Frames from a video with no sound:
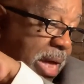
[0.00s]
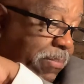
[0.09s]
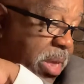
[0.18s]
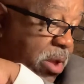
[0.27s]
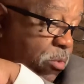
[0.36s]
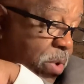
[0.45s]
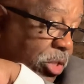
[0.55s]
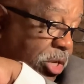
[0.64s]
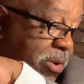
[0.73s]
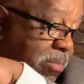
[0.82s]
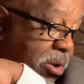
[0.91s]
being
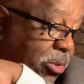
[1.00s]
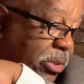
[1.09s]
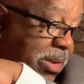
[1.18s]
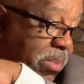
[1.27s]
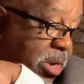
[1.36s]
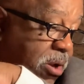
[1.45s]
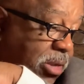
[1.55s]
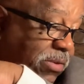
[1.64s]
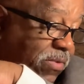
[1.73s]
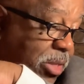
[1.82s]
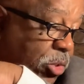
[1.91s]
rich in mercy because of his